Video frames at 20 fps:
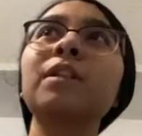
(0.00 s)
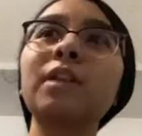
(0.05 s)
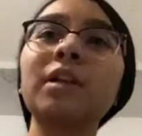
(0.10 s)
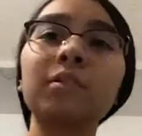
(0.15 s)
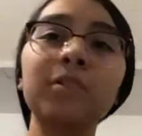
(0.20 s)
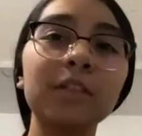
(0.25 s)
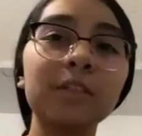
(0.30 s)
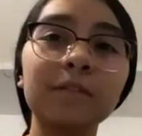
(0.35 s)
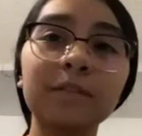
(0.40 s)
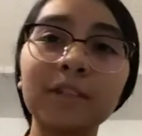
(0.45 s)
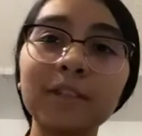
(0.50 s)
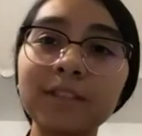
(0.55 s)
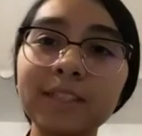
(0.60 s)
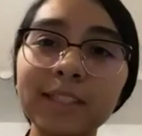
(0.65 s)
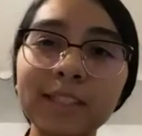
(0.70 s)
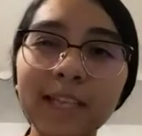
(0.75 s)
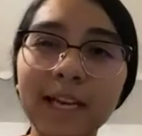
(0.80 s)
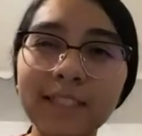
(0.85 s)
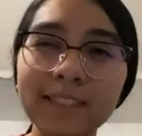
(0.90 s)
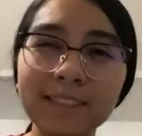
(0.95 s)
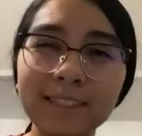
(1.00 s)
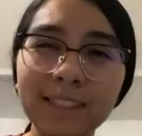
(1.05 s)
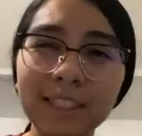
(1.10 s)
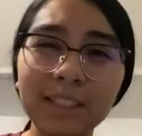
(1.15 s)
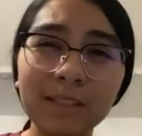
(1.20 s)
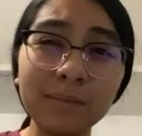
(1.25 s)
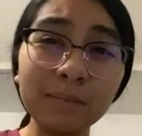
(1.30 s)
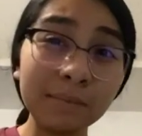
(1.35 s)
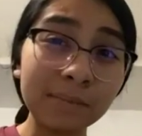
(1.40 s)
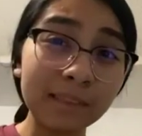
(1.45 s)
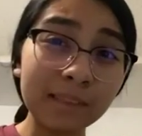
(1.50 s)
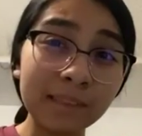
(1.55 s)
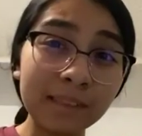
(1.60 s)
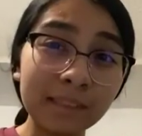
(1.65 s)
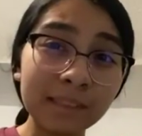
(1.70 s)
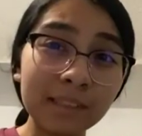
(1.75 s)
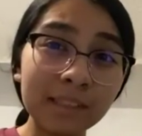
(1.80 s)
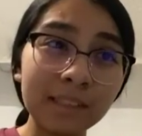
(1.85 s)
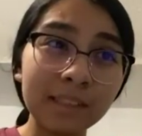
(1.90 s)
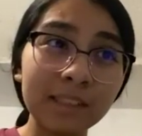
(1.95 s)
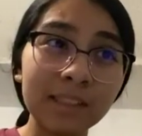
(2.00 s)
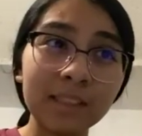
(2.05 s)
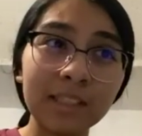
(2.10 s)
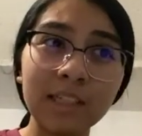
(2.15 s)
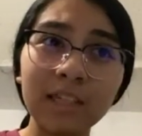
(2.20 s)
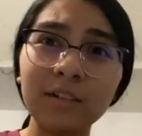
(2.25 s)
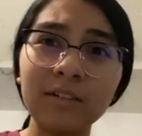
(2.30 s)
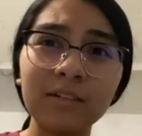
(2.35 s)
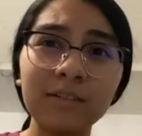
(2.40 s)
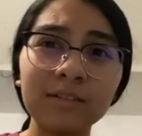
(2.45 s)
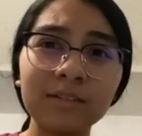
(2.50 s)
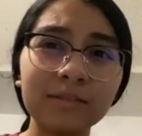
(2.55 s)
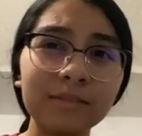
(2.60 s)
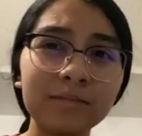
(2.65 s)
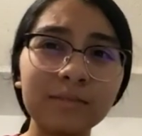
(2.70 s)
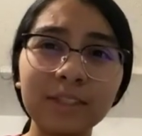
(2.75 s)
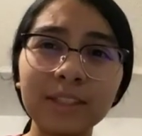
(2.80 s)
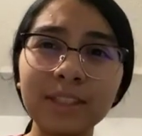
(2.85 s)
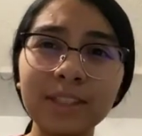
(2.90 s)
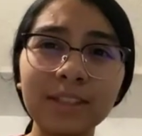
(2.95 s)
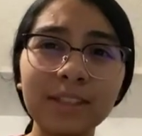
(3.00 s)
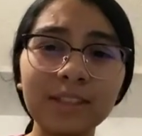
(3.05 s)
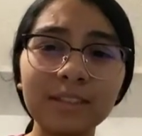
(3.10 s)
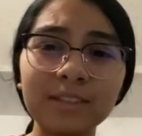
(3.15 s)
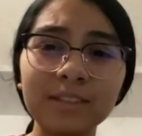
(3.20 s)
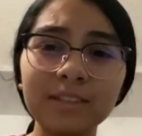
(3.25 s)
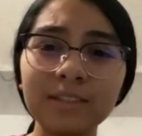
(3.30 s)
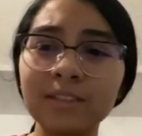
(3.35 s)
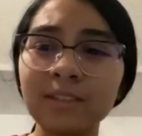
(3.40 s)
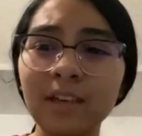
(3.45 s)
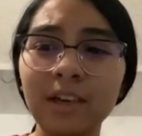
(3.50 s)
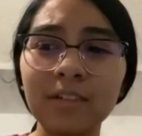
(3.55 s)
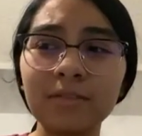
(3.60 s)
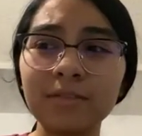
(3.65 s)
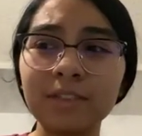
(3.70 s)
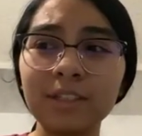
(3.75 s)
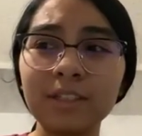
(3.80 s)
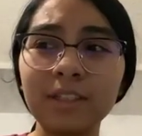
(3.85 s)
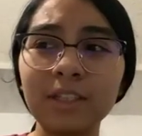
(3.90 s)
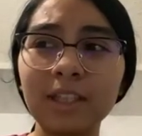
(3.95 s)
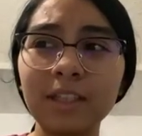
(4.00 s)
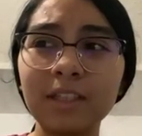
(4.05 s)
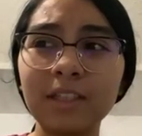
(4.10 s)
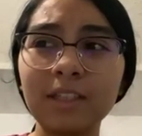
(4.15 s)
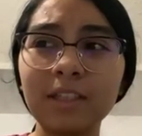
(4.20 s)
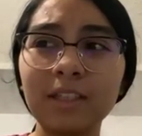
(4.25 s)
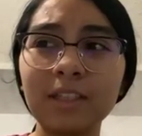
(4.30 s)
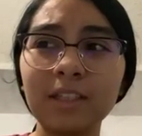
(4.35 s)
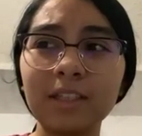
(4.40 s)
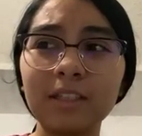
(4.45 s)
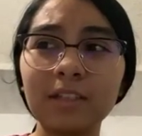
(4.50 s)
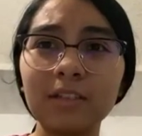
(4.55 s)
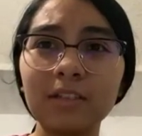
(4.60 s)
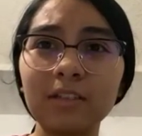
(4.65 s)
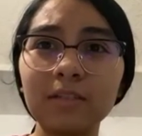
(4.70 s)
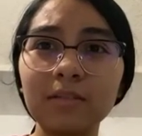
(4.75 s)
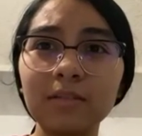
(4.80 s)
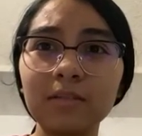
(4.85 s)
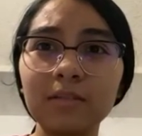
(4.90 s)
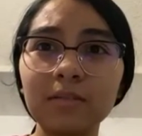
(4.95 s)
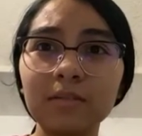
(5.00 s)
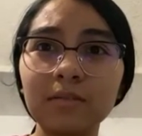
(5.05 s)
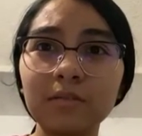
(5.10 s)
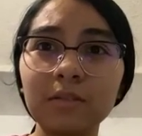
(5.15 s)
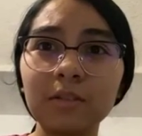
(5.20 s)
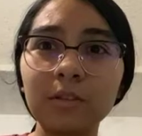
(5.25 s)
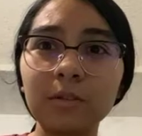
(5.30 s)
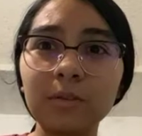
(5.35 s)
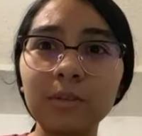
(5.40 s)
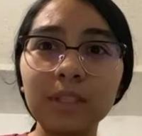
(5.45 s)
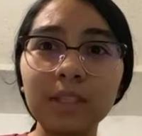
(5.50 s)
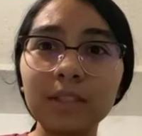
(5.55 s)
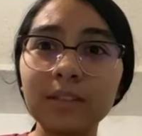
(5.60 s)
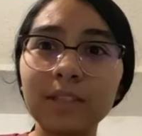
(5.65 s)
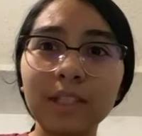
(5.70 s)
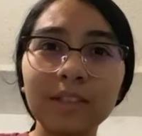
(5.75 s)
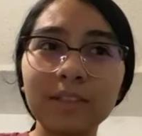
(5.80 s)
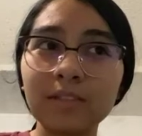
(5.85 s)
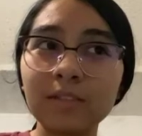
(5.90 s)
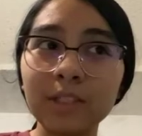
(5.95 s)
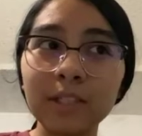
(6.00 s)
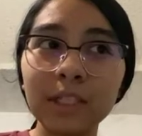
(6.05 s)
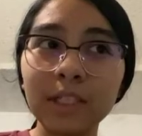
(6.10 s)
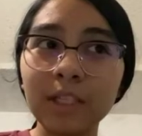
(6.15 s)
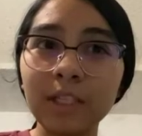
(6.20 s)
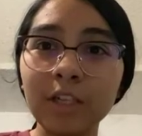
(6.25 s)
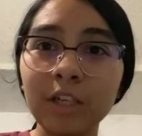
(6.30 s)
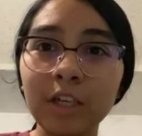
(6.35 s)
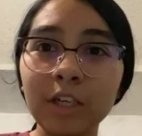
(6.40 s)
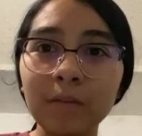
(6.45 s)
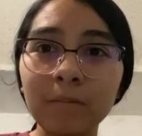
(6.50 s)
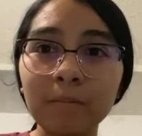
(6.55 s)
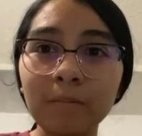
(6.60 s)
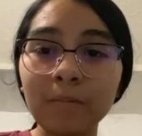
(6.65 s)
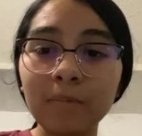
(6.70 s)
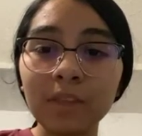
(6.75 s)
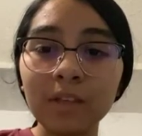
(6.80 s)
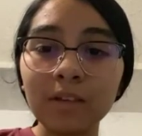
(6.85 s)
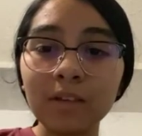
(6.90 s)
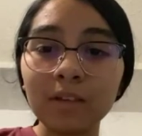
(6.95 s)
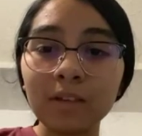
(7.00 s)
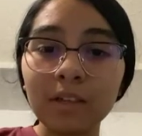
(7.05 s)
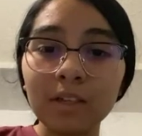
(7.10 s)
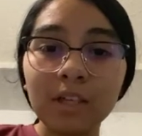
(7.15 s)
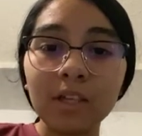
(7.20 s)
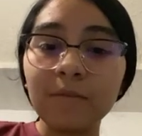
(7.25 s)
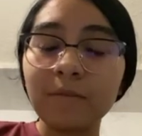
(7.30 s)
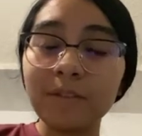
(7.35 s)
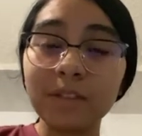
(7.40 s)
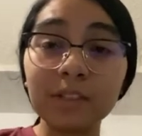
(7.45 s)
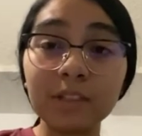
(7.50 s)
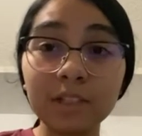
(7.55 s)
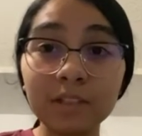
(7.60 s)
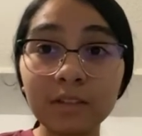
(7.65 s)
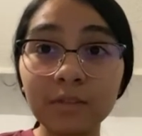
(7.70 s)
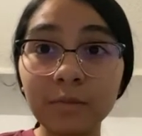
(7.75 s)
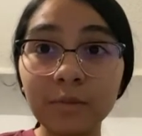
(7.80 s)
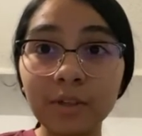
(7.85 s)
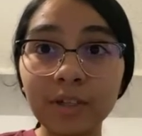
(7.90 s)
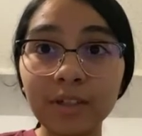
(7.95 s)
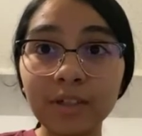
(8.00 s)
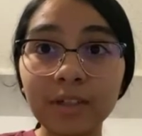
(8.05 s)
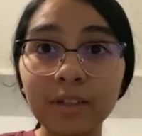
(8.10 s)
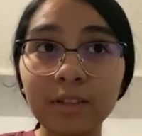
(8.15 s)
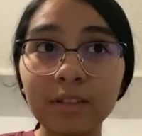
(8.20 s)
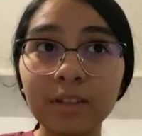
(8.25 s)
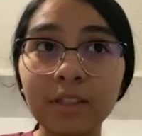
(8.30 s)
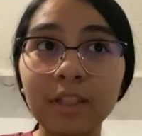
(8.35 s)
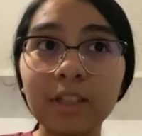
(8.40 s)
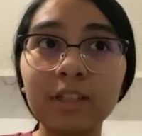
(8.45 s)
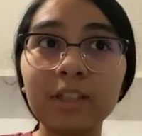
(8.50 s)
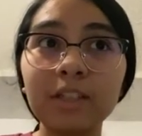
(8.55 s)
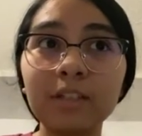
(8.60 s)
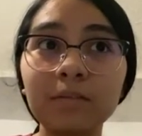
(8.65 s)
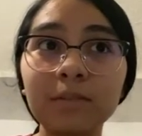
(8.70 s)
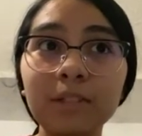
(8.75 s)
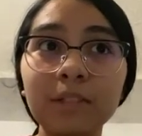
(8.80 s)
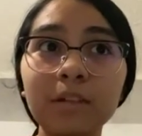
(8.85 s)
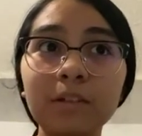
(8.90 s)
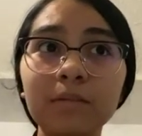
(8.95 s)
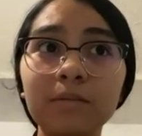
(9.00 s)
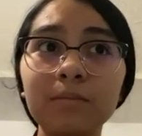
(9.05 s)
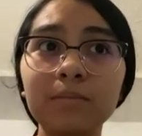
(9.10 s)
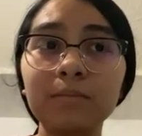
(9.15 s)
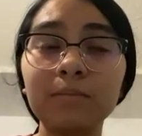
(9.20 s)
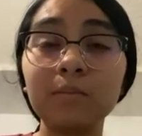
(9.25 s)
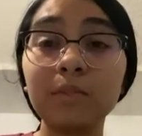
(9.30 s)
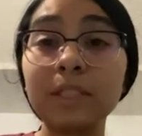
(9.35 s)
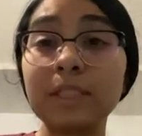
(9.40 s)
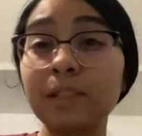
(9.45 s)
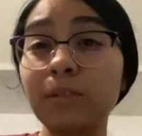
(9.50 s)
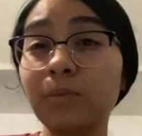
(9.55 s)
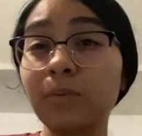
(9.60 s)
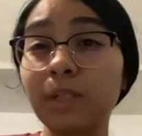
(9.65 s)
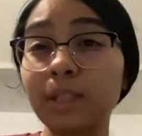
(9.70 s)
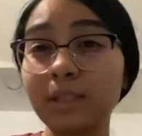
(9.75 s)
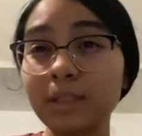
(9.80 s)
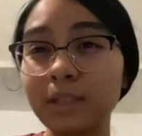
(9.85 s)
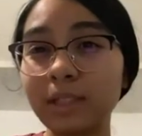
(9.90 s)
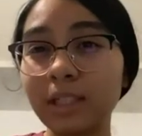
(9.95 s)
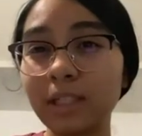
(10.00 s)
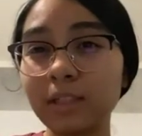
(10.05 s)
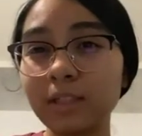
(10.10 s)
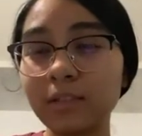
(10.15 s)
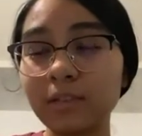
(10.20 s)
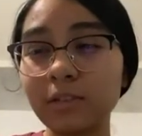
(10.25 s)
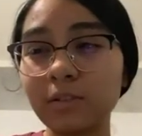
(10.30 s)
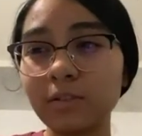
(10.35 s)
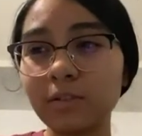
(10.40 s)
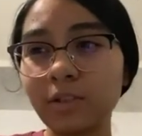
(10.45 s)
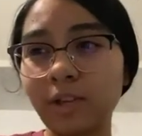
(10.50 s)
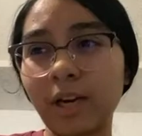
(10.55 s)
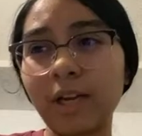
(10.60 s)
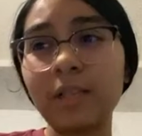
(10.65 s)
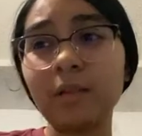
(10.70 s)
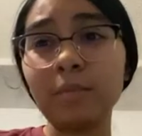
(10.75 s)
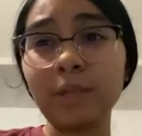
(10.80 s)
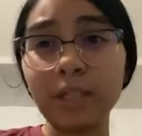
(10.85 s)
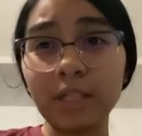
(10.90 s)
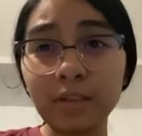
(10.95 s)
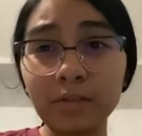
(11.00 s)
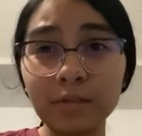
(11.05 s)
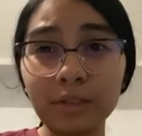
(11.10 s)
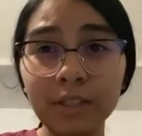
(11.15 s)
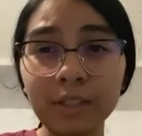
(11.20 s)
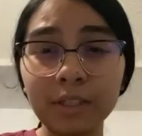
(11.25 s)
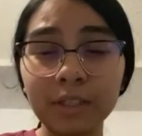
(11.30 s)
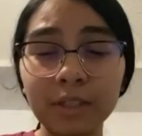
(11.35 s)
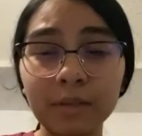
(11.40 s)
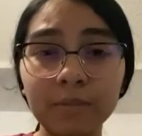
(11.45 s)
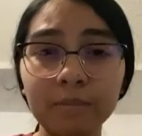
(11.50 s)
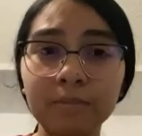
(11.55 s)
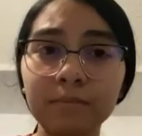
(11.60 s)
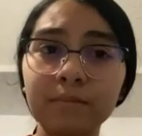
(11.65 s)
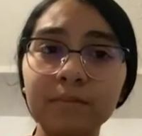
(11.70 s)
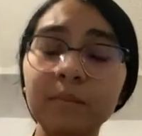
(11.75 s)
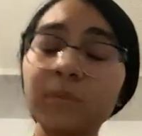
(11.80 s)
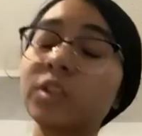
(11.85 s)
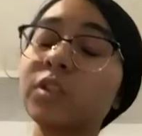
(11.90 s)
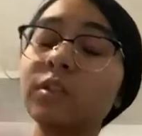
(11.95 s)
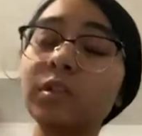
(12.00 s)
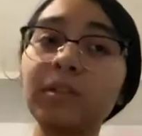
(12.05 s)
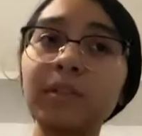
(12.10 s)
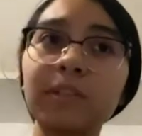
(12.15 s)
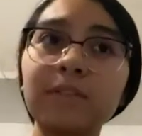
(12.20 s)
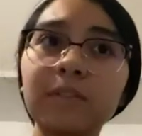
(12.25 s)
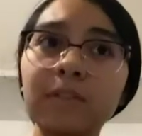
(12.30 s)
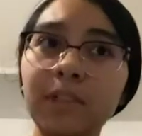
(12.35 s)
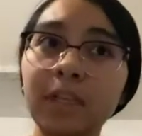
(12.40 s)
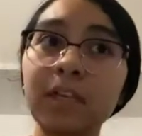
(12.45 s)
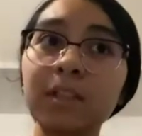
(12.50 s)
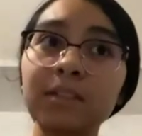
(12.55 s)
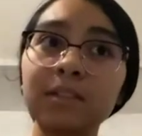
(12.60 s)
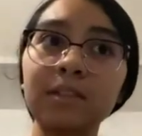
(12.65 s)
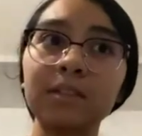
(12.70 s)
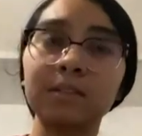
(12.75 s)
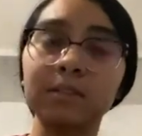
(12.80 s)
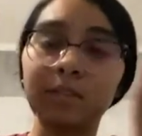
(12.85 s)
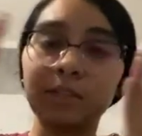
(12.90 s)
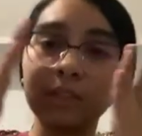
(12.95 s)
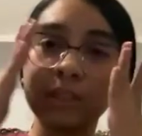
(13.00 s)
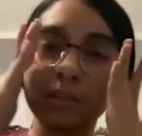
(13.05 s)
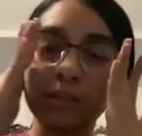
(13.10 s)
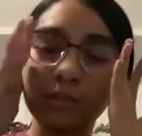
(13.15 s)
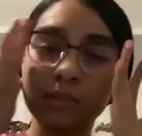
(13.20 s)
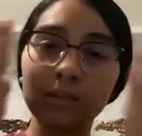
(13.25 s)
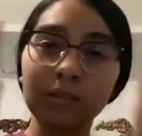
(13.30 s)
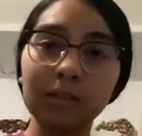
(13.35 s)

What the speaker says: out your first and last name? Really, there's not really anything to it. That's really it. If it doesn't work, then at least we know we did one thing to try to make it work, to get a solution.